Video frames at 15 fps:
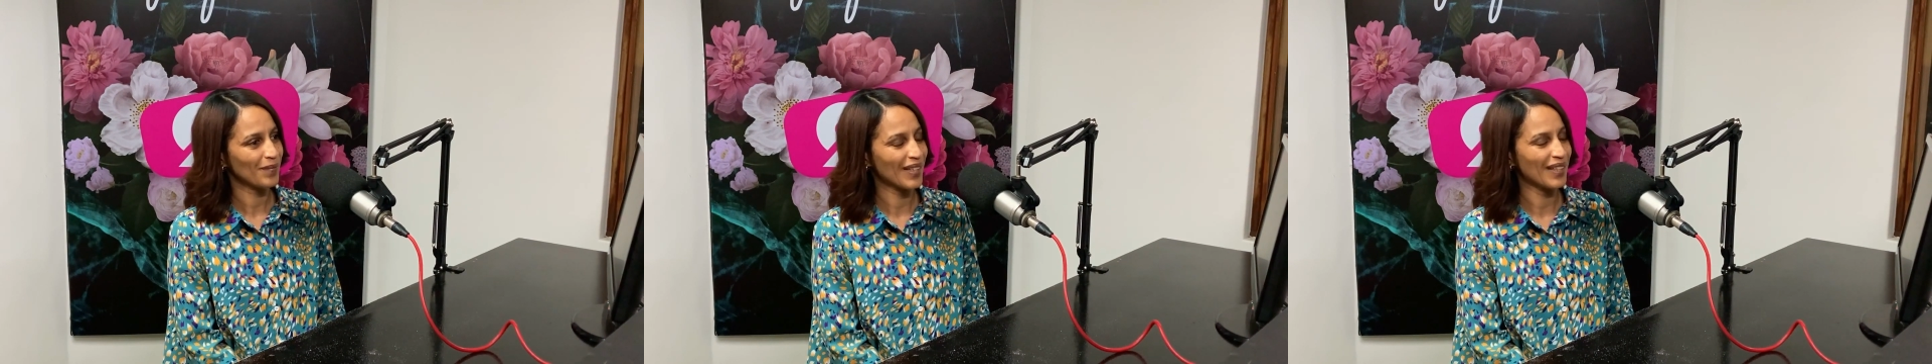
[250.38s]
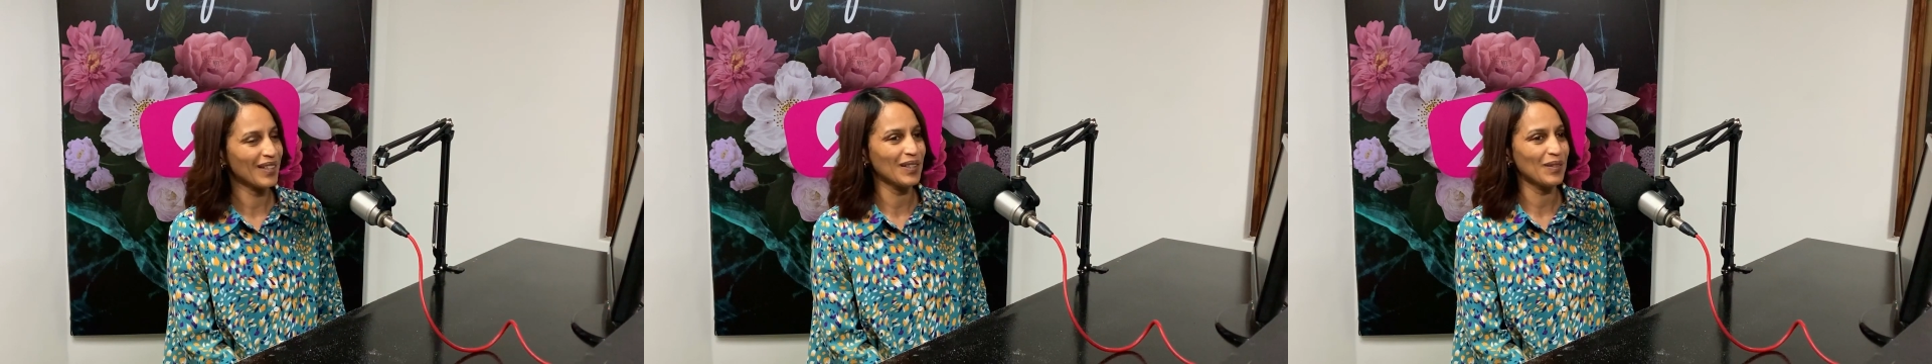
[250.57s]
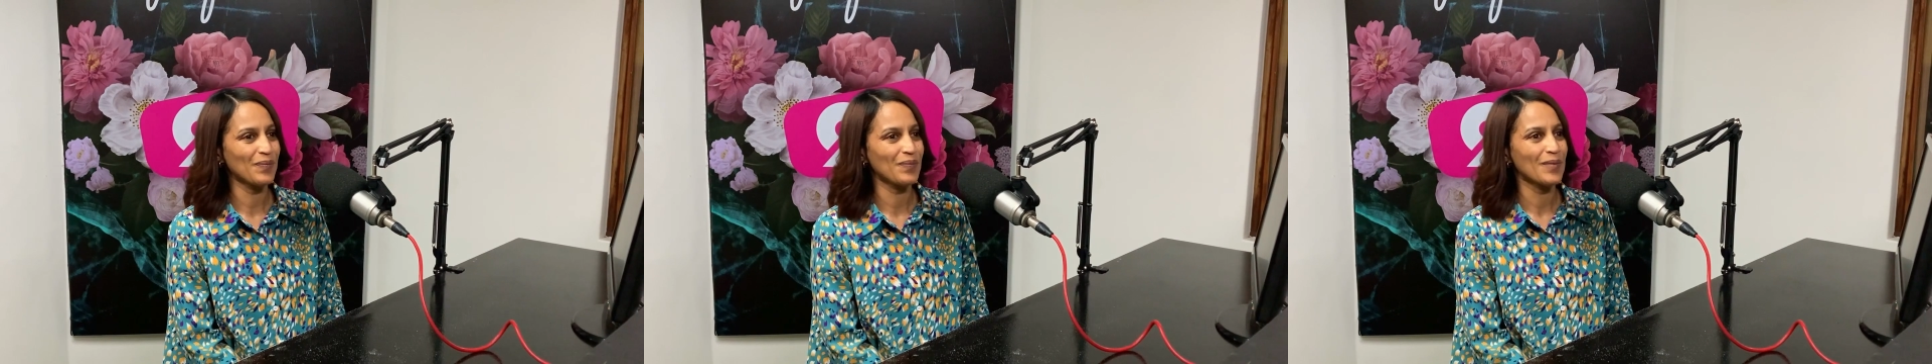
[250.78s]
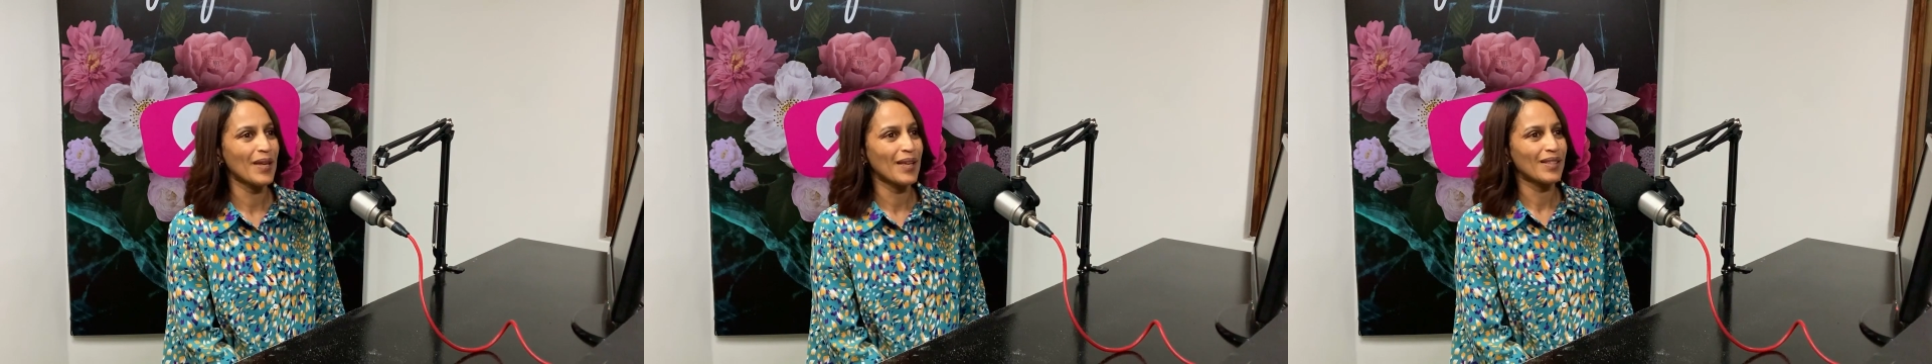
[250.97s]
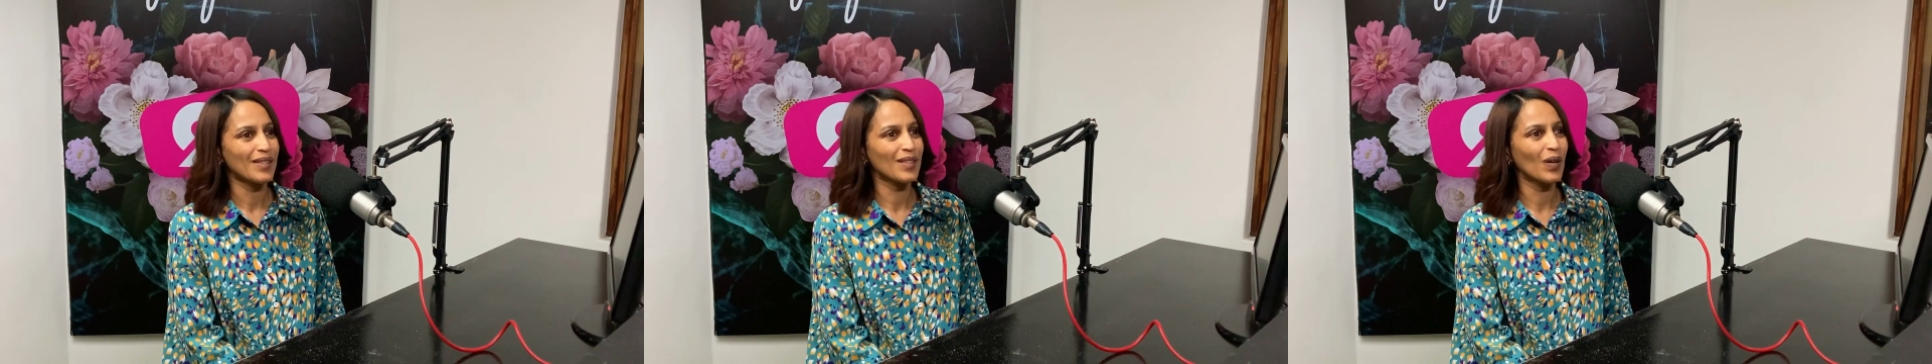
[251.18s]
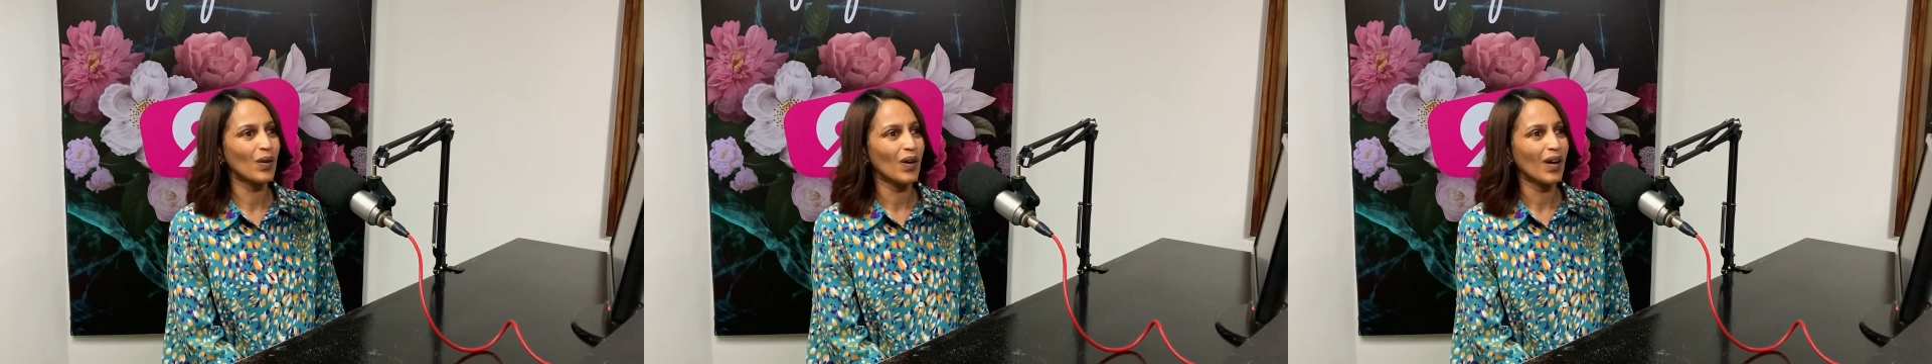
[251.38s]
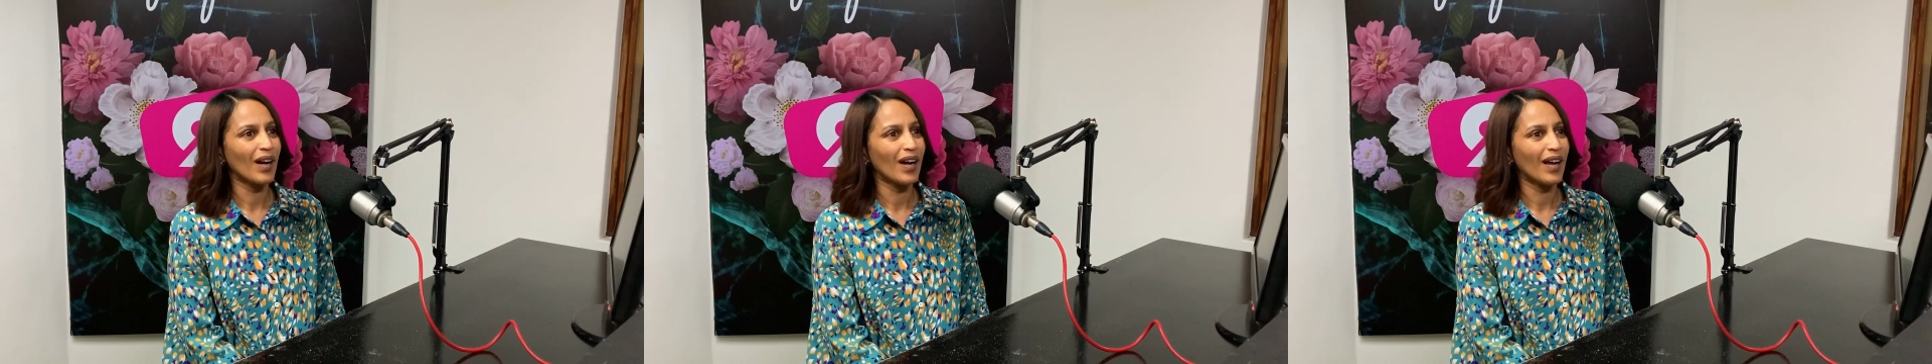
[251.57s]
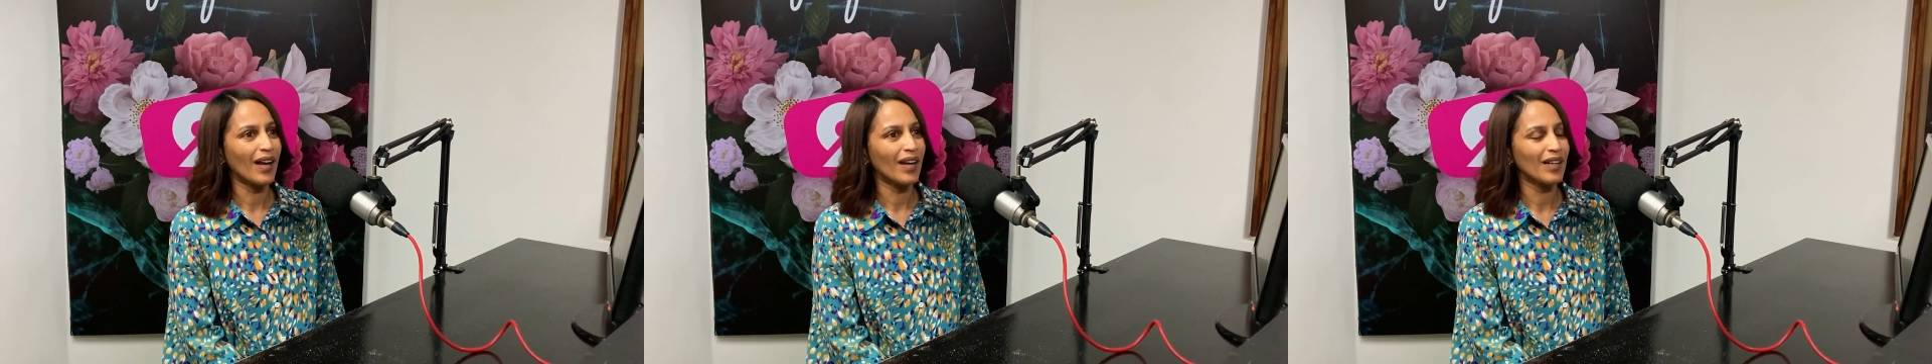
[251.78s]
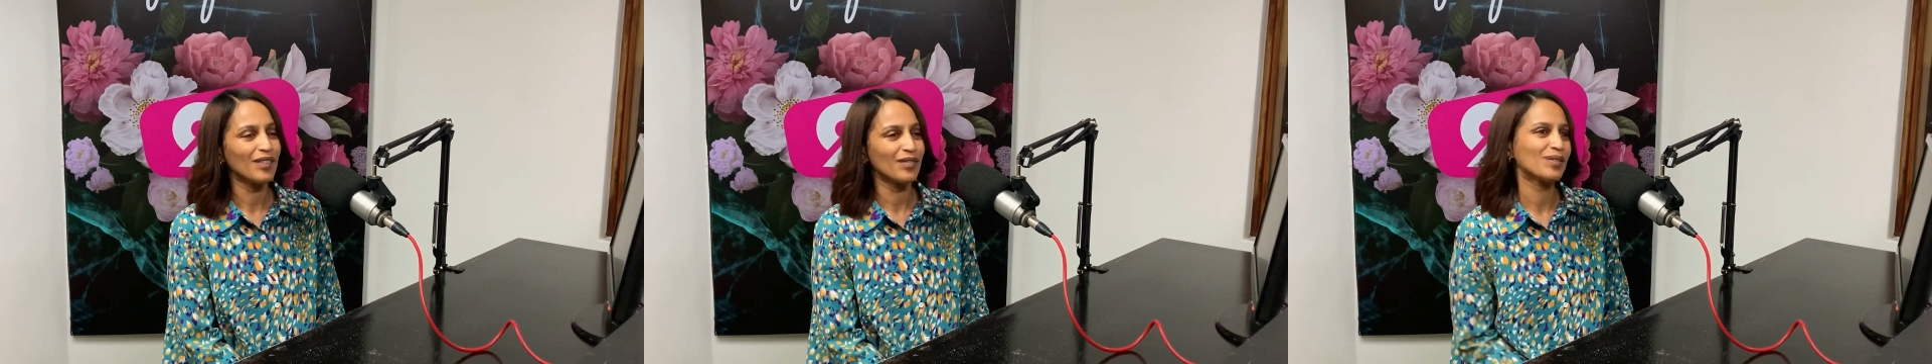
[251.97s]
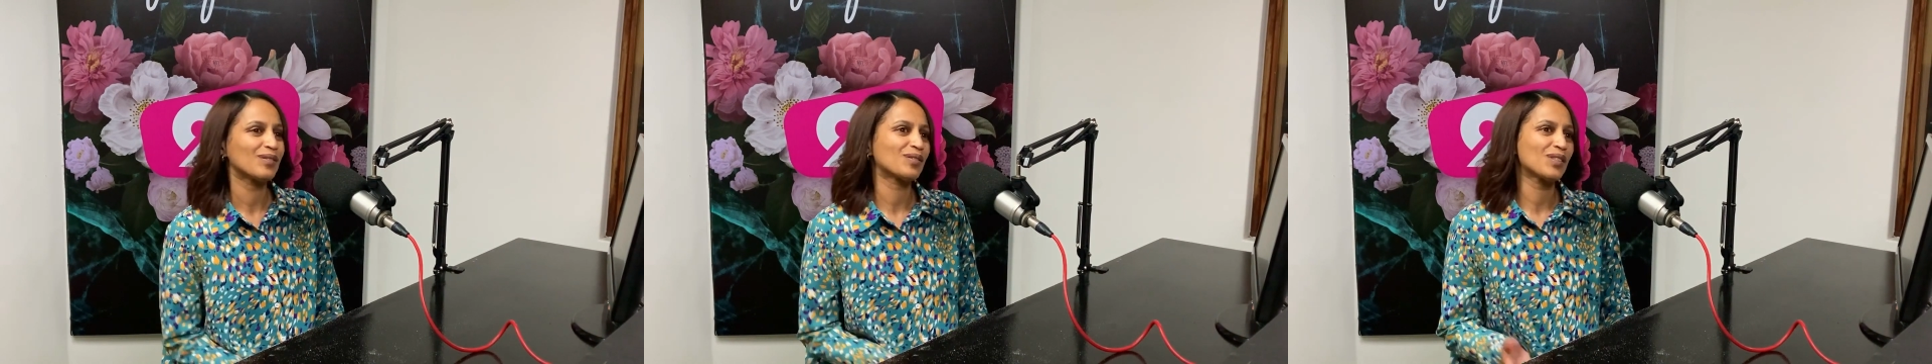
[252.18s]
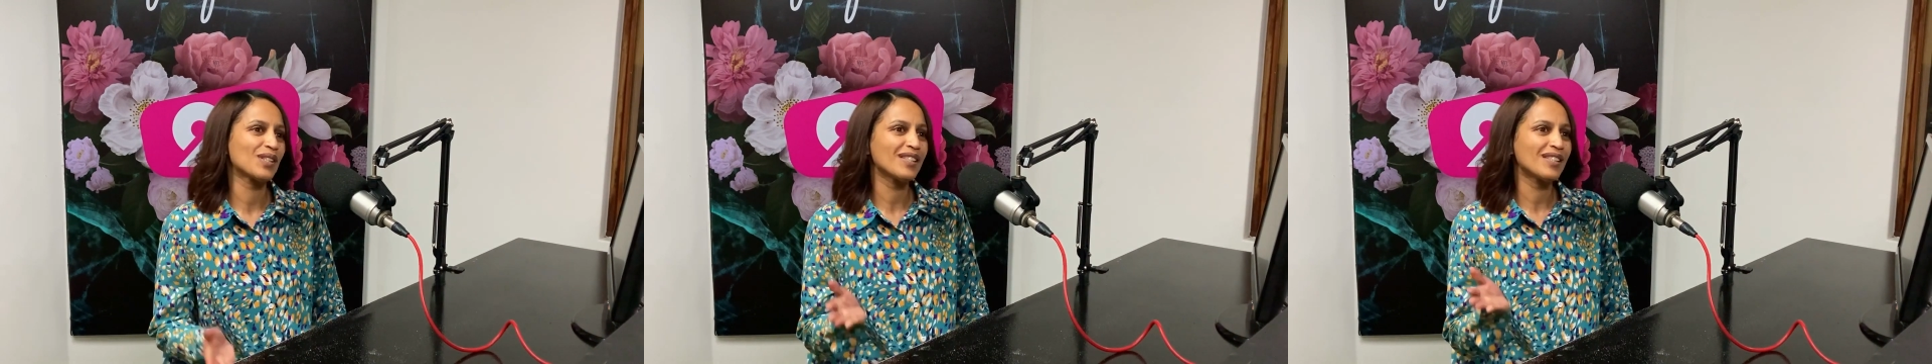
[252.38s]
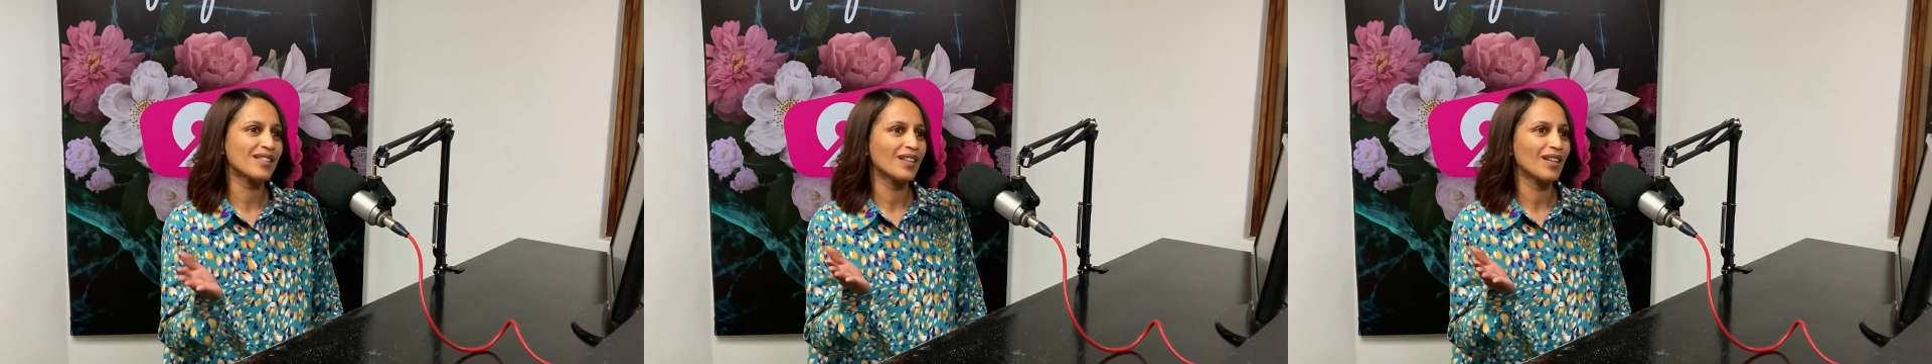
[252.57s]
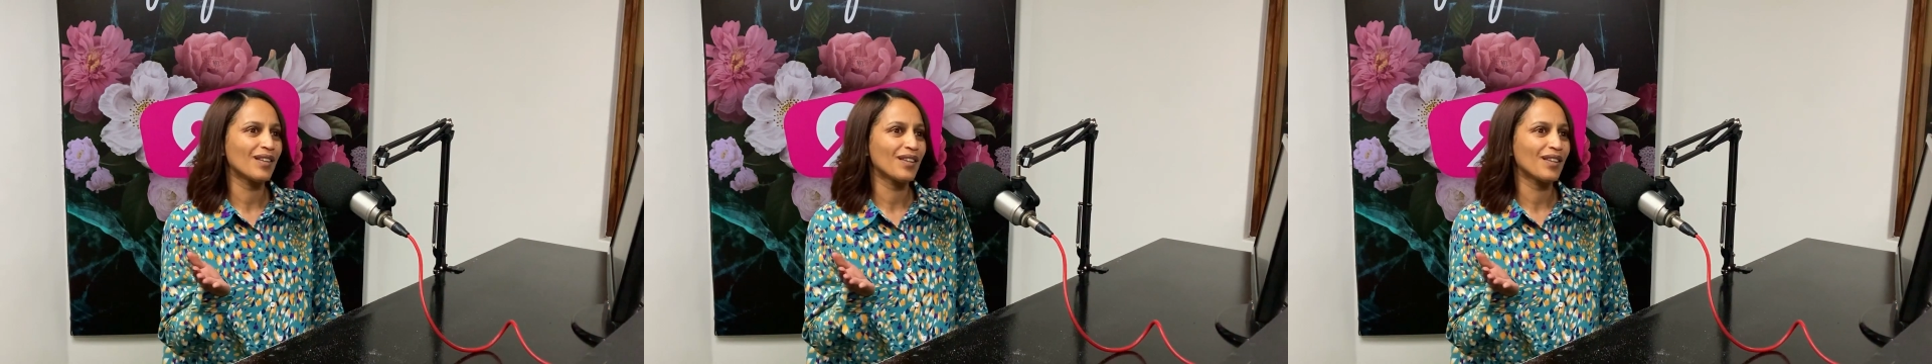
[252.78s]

Yeah. So just